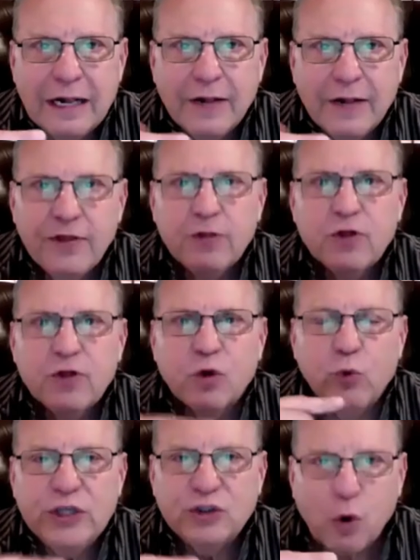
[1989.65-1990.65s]
The
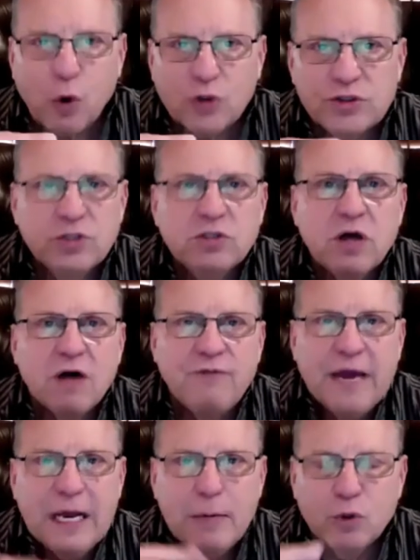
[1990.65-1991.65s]
resources
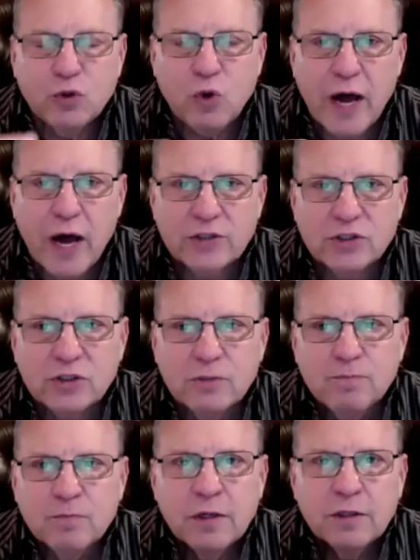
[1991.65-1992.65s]
available to us
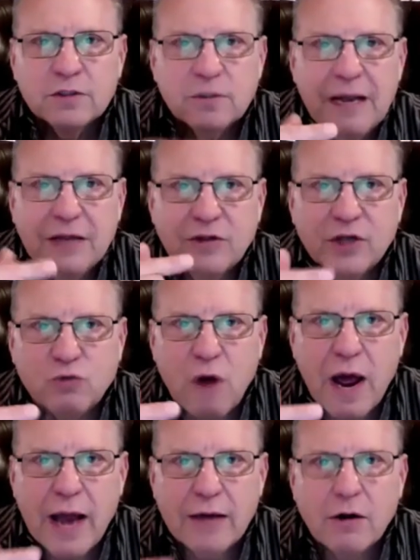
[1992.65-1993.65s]
to make things
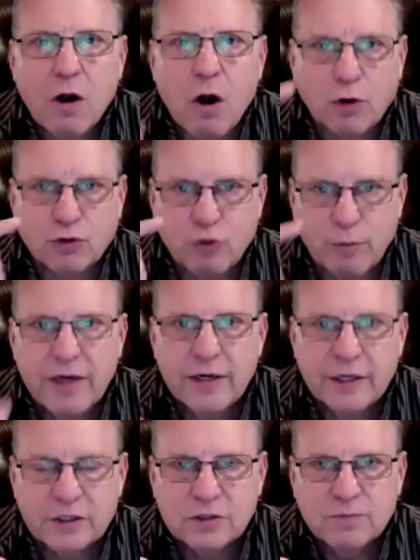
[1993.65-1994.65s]
right are
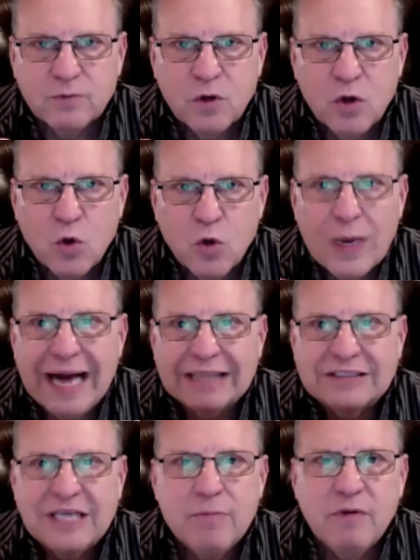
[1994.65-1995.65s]
tremendous. We got a
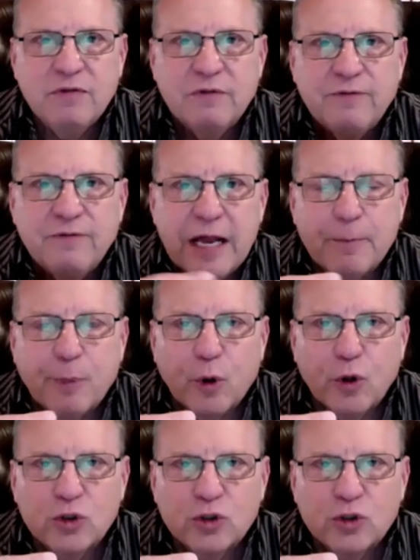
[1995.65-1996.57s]
team of developers